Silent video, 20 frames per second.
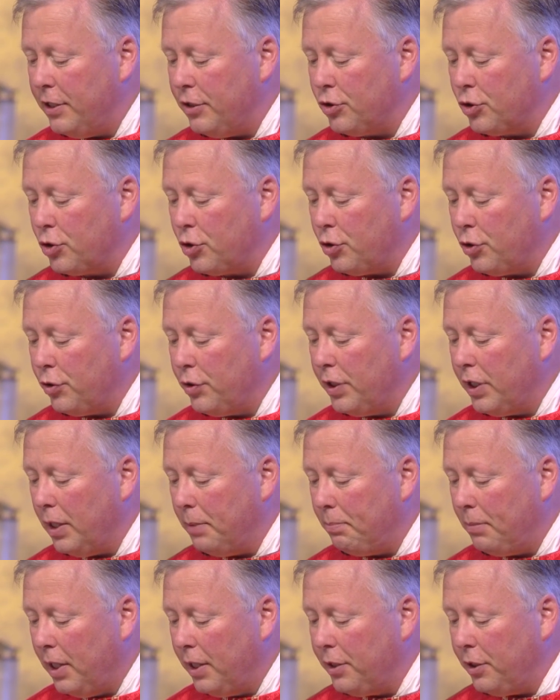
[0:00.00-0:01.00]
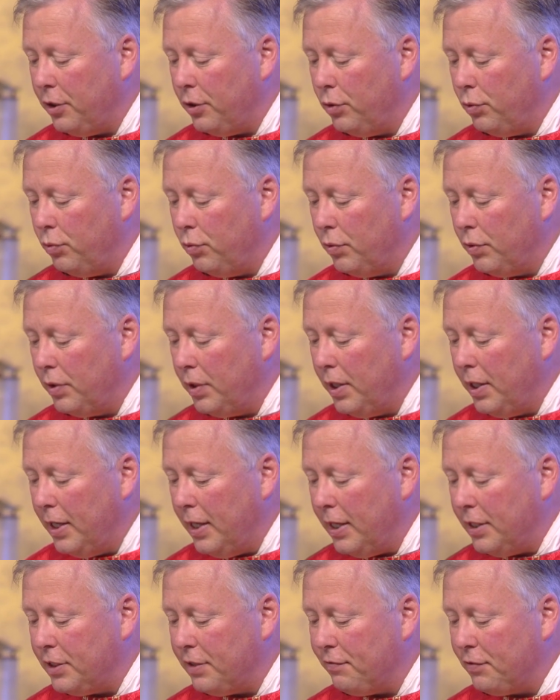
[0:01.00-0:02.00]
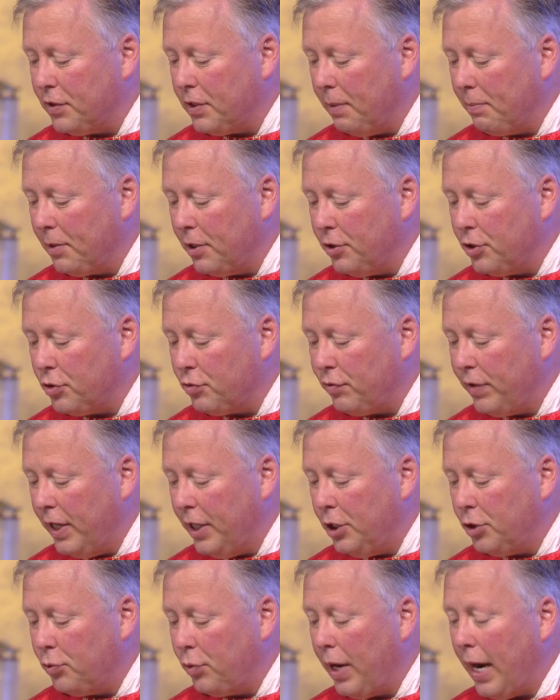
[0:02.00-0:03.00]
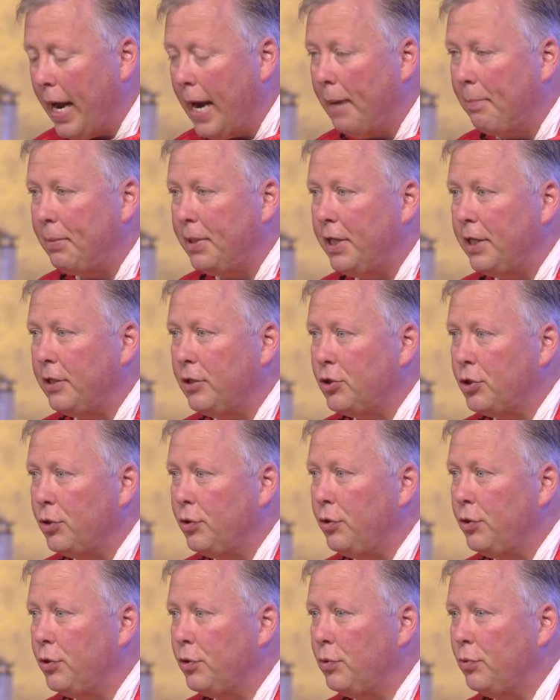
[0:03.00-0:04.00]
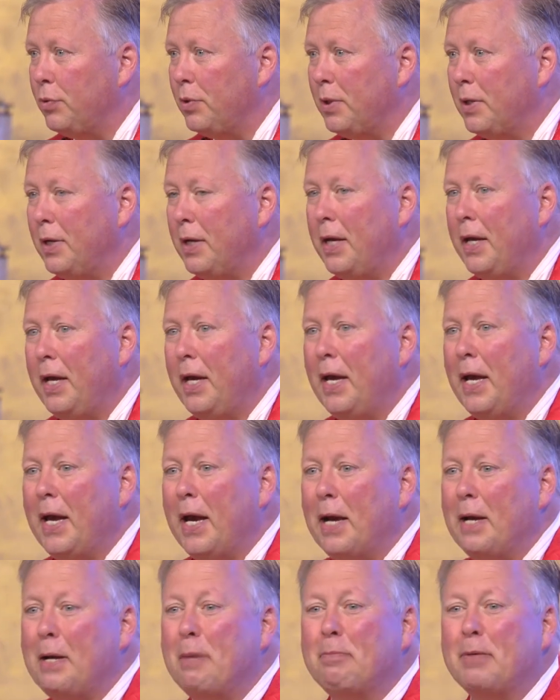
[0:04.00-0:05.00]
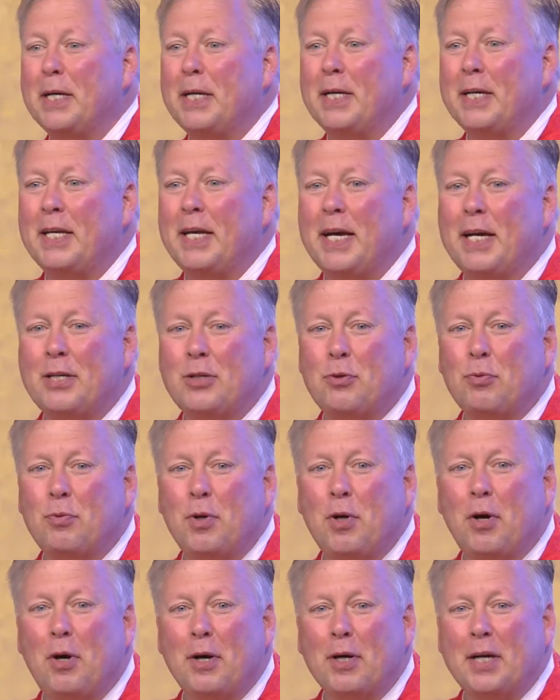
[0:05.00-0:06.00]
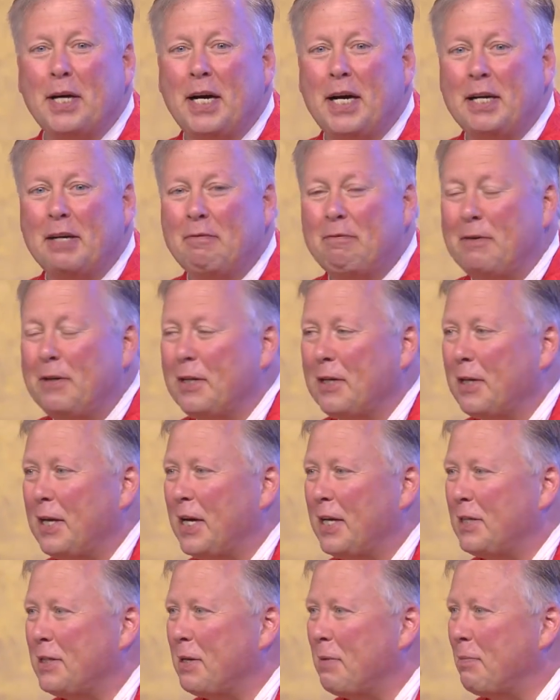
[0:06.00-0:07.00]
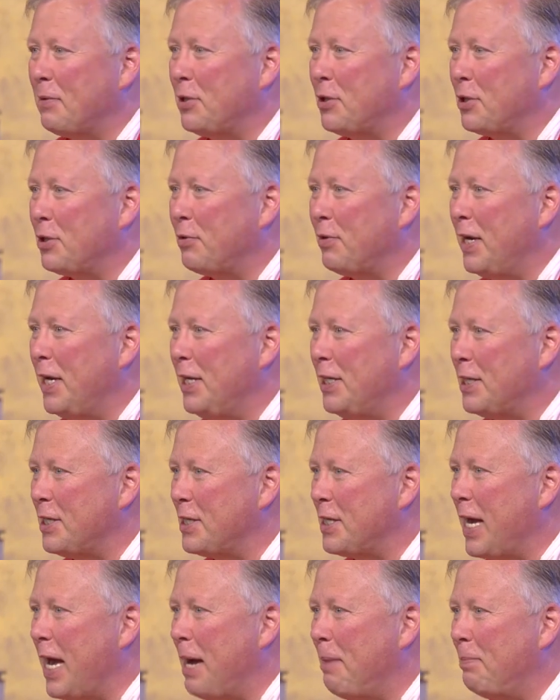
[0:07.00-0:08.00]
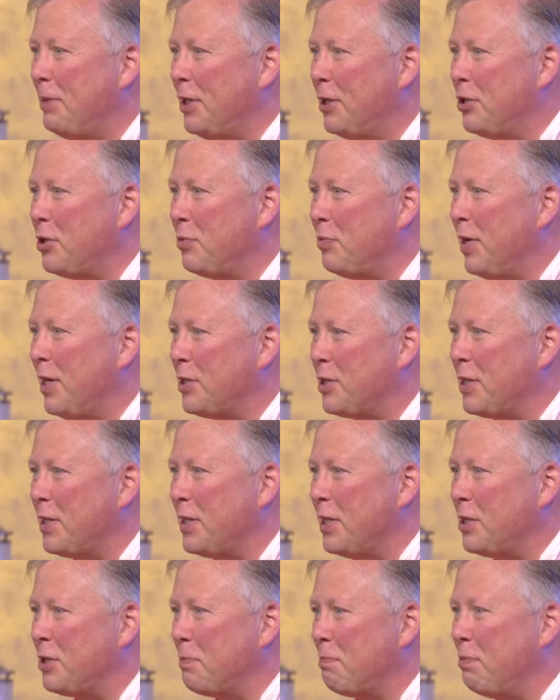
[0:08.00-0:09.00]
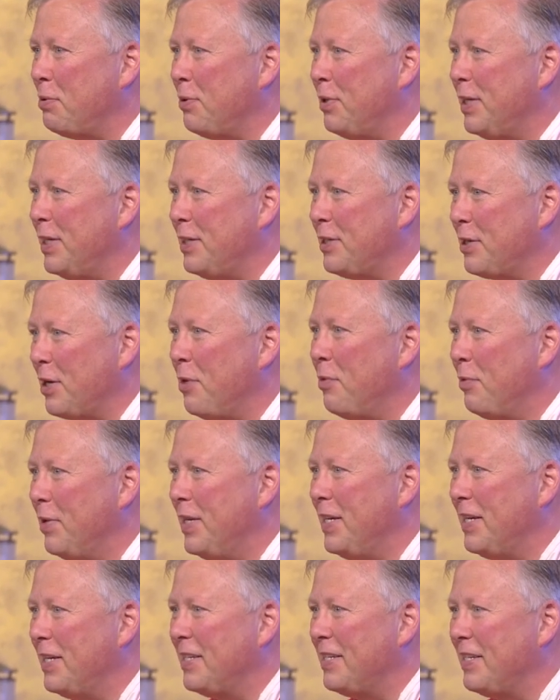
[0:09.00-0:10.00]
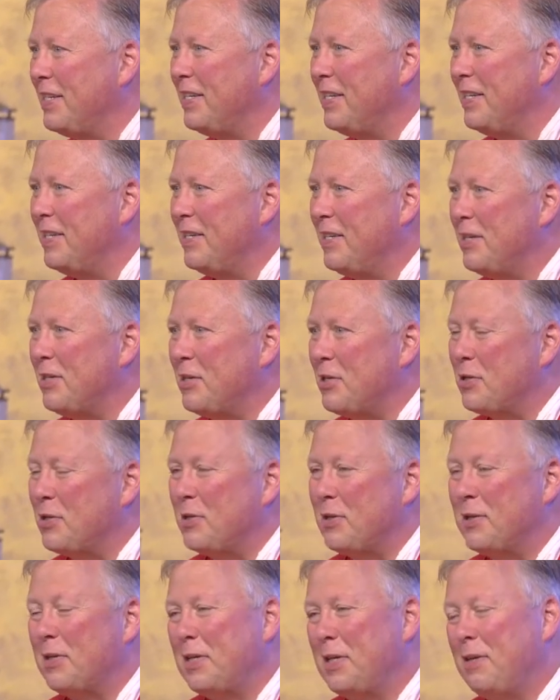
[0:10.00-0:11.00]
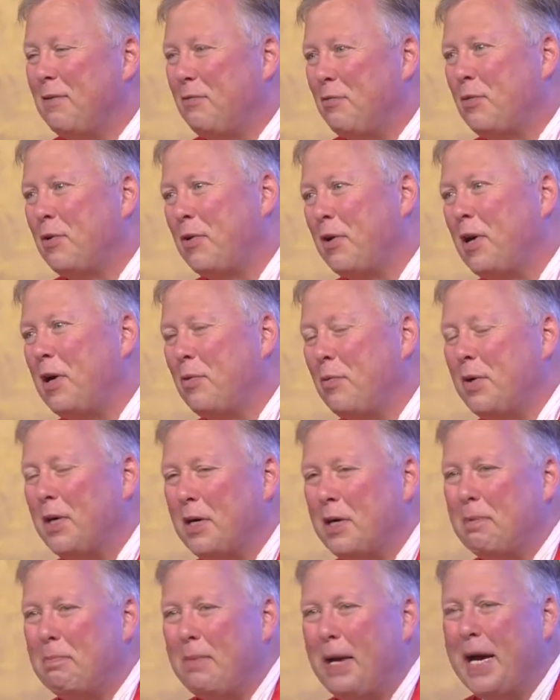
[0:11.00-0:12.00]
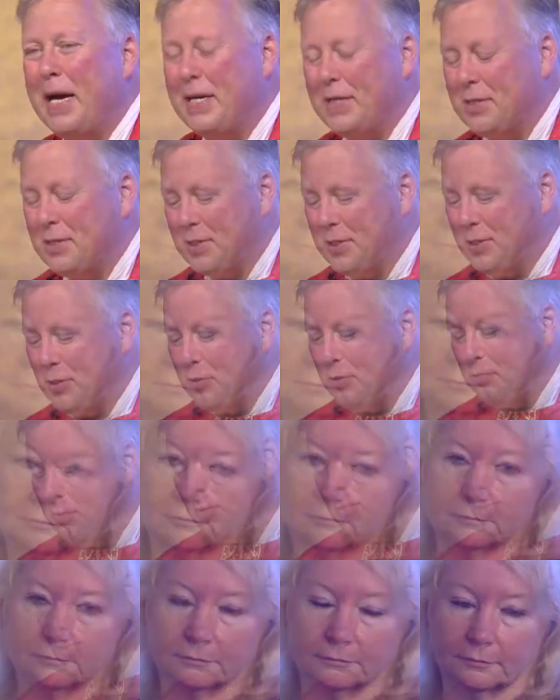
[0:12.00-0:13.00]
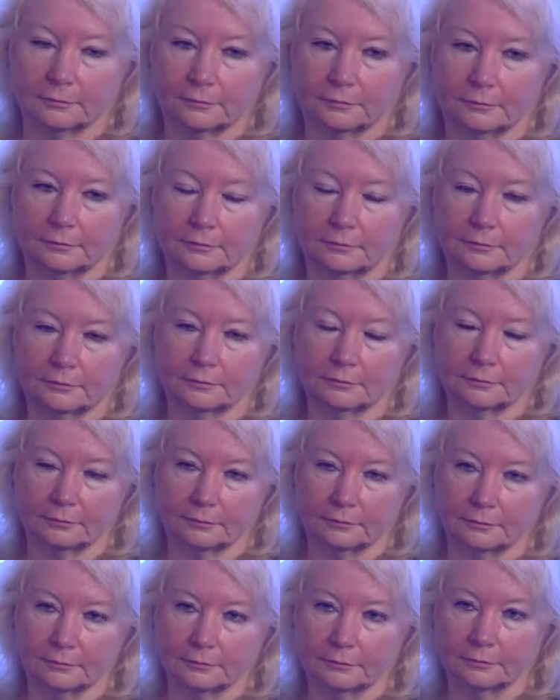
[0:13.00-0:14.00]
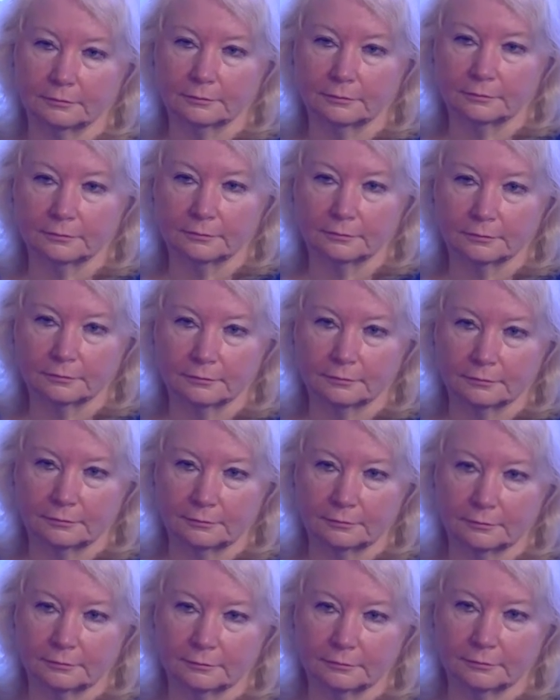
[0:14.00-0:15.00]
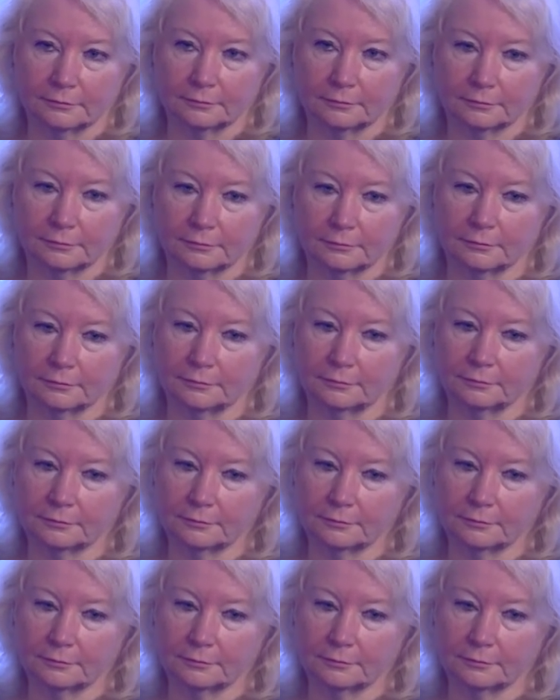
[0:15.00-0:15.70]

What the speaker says: is occurring among you, as if something strange were happening to you. And I'm going to guess we all kind of feel like something strange is happening to us at this point, don't we? Certainly if we're all wearing masks, or most of us are wearing masks, that's one of those strange